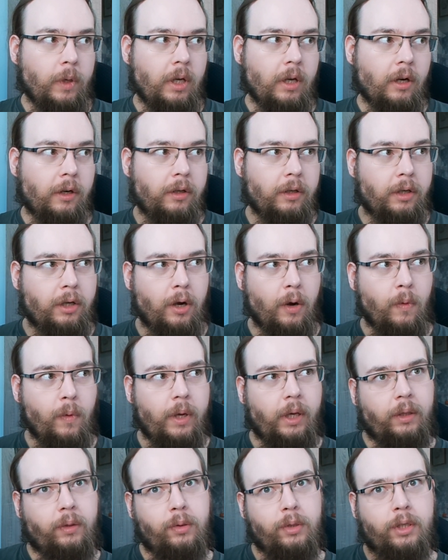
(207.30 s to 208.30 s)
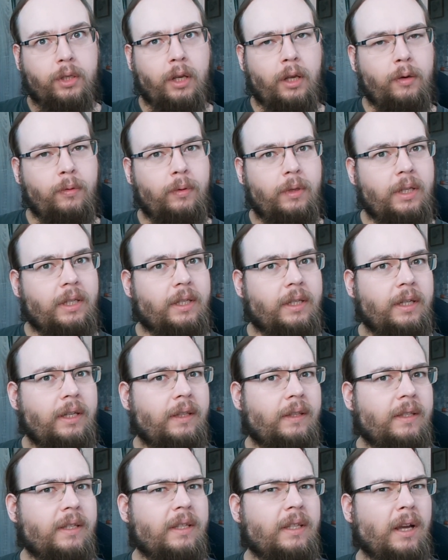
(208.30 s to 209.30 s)
we are going to slowly
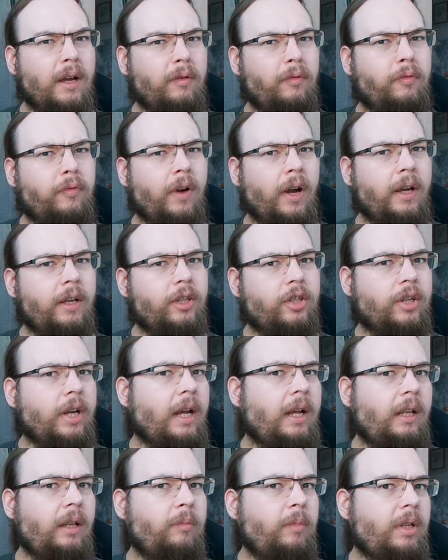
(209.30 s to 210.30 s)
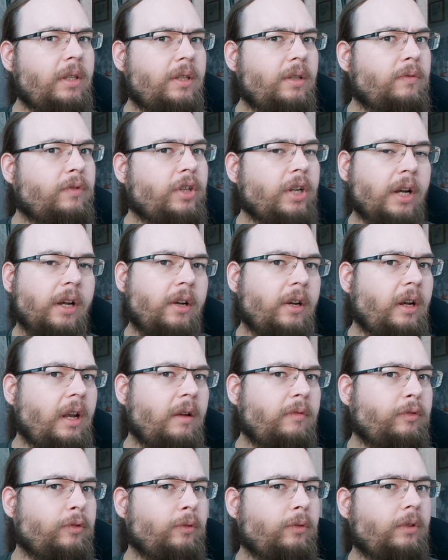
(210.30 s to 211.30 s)
see the sci-fi elements of
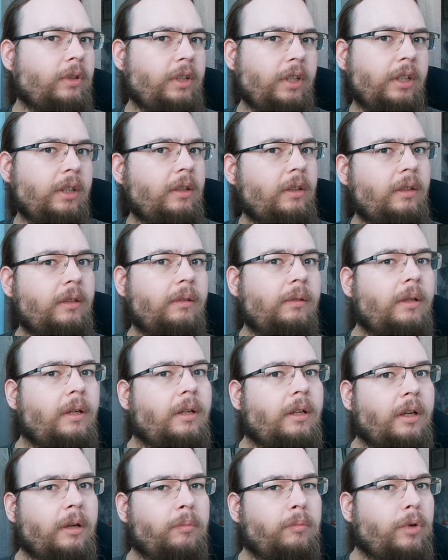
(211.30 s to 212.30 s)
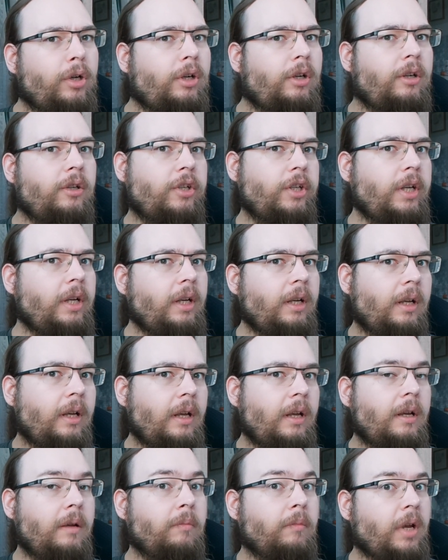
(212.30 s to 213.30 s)
Shangri-La Frontier
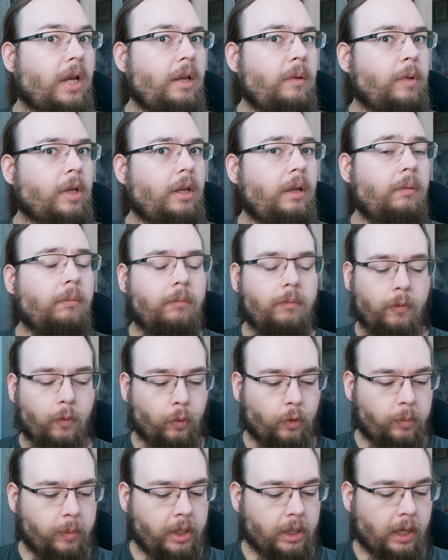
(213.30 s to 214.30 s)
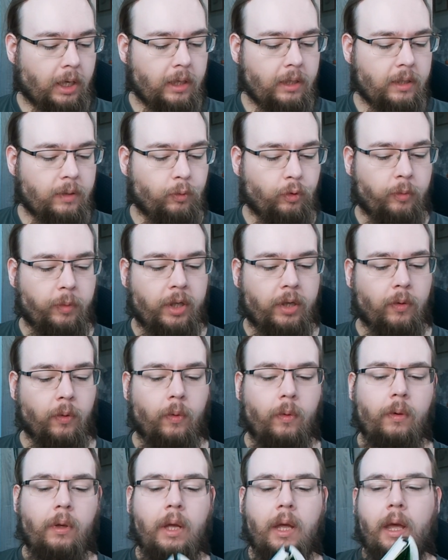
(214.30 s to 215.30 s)
emerging. Maybe would be nice, would be
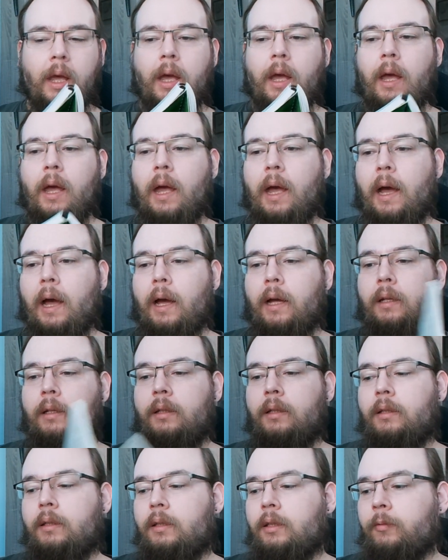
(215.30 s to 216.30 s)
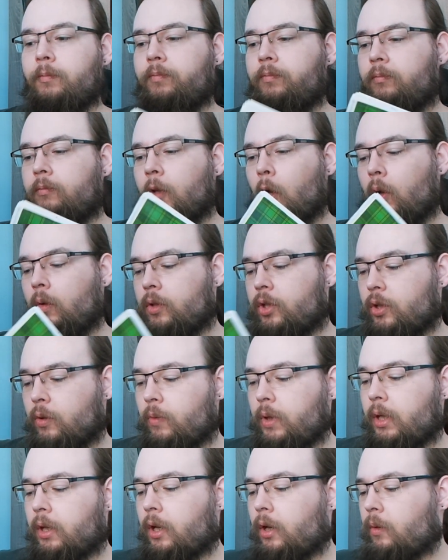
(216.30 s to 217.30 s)
cool. And um,
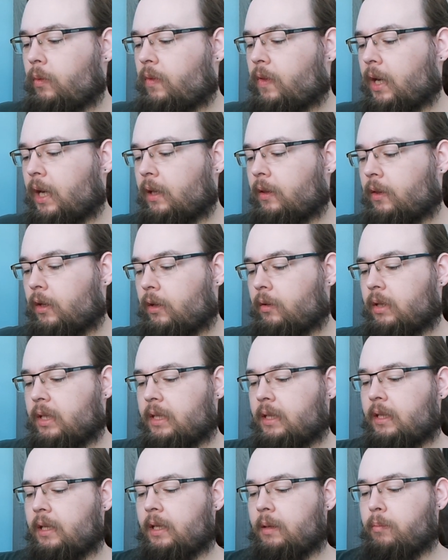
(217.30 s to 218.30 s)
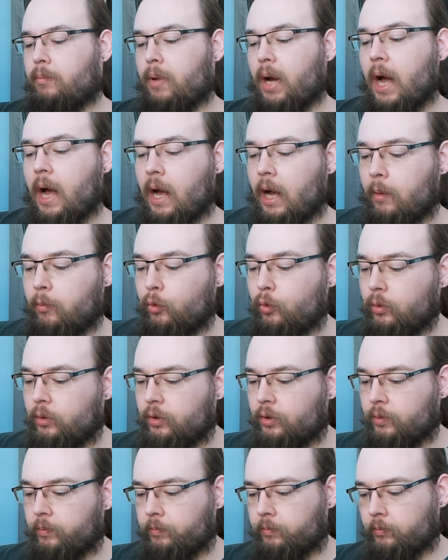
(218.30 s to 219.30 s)
also we know that there is the
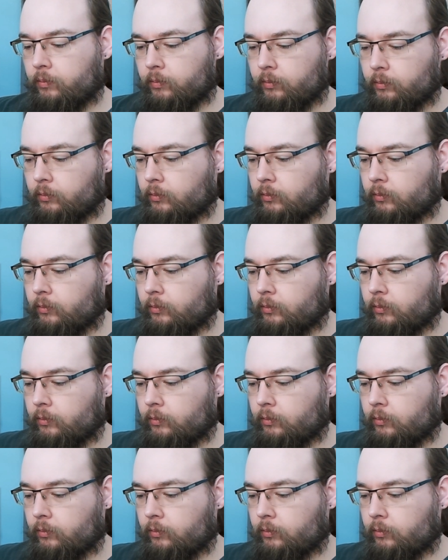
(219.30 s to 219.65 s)
Bahamut